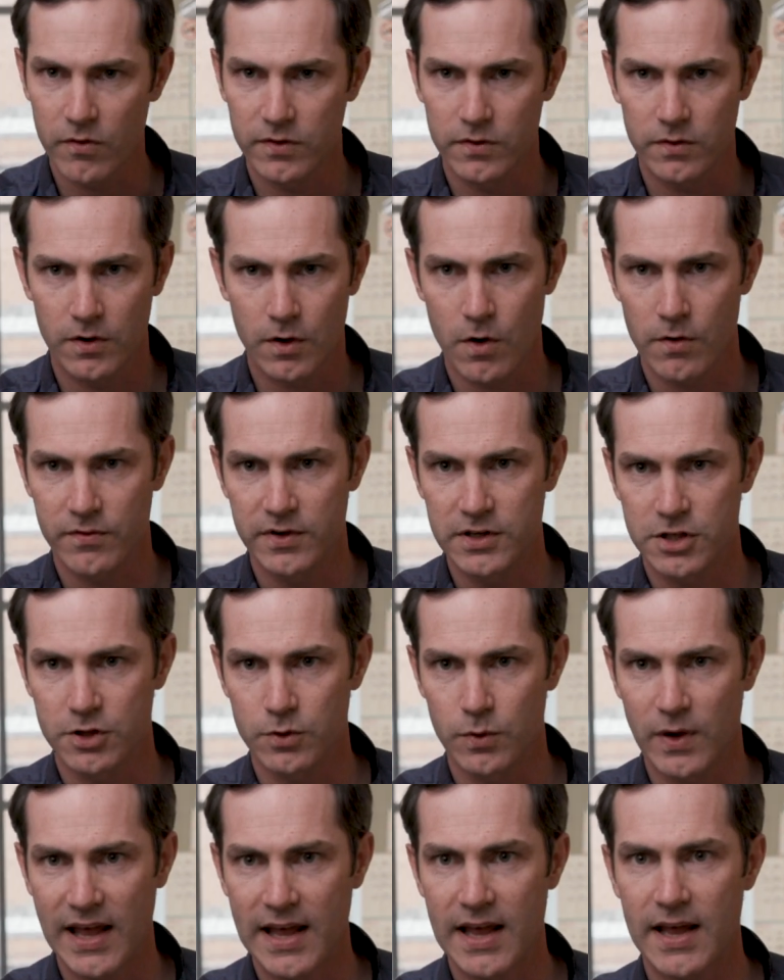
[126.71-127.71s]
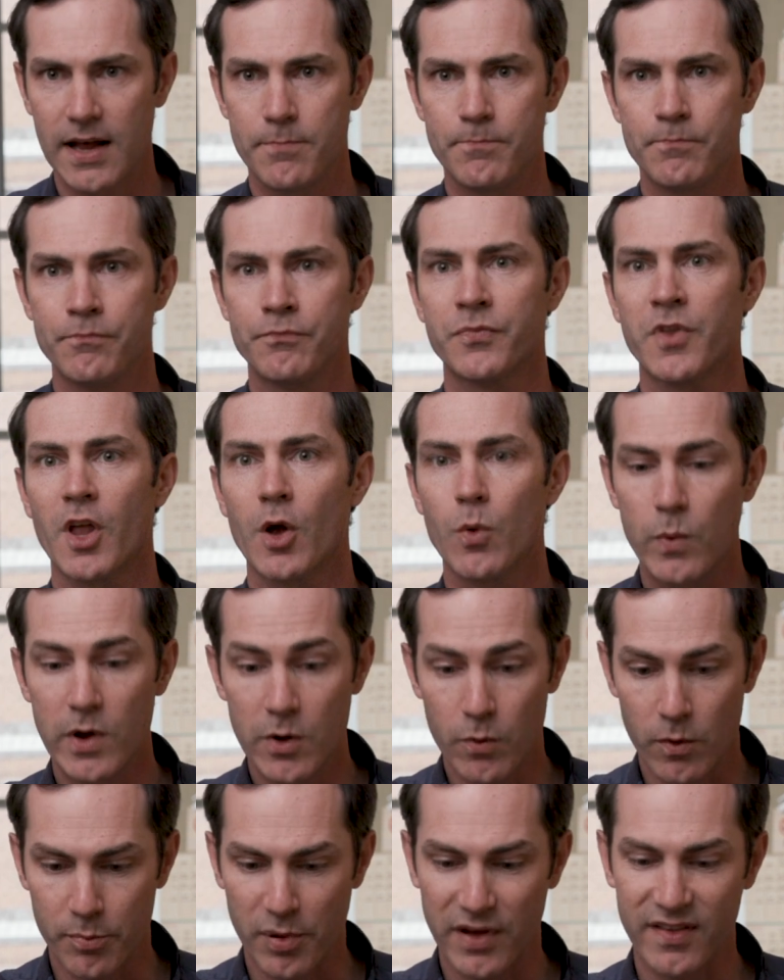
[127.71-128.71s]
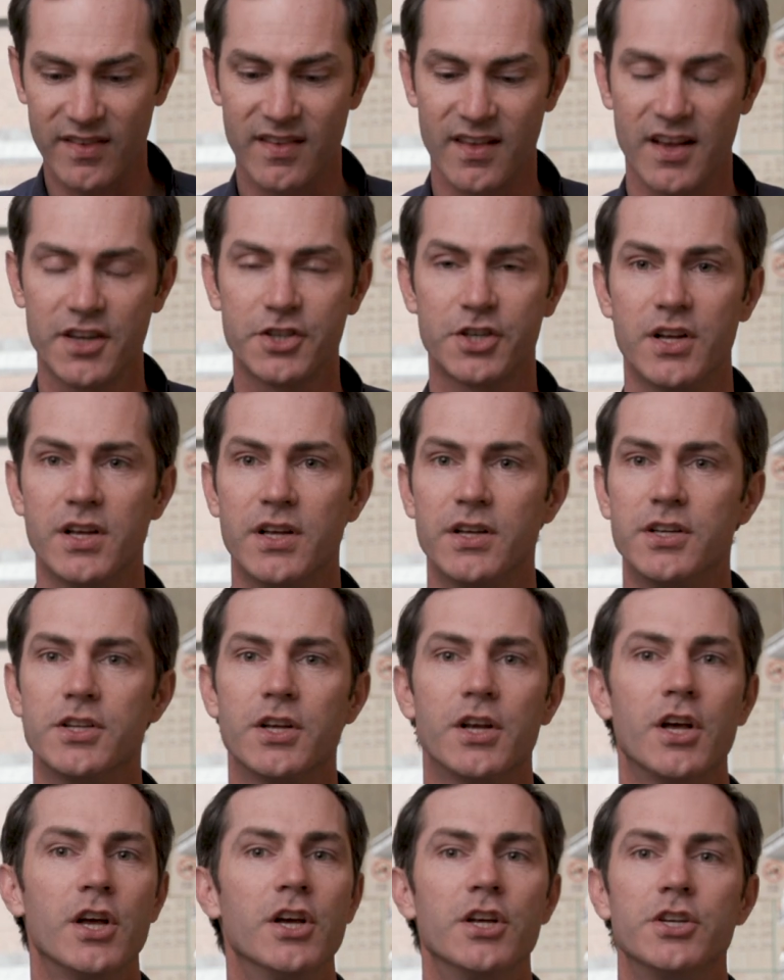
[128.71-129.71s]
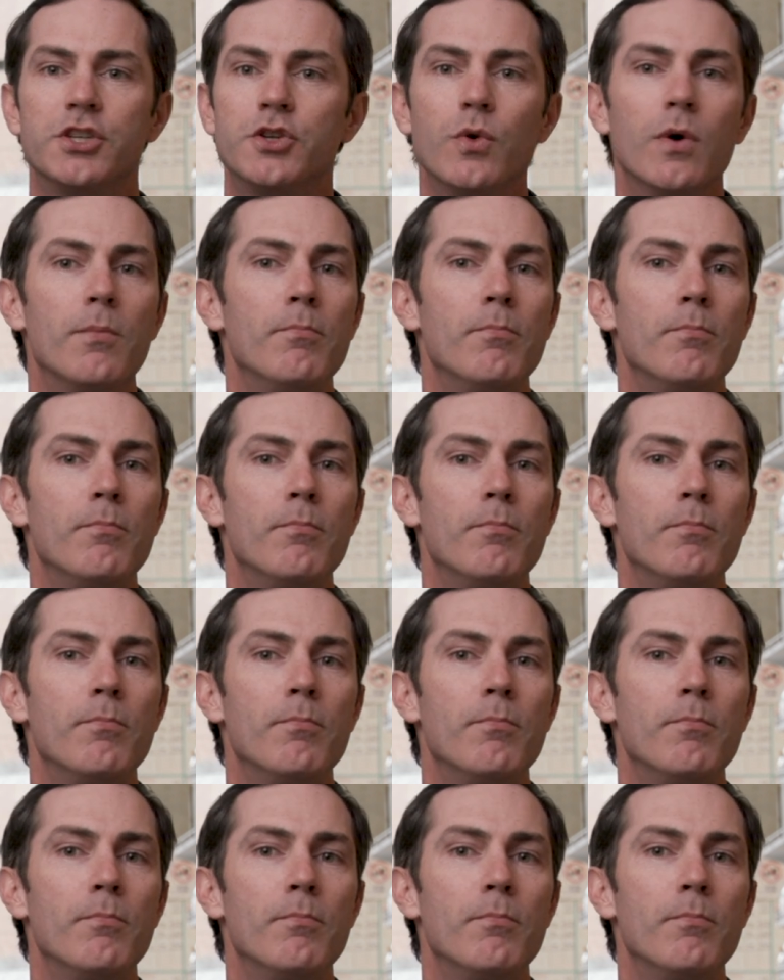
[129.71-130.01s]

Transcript: SARS-CoV-2 hit, we were positioned to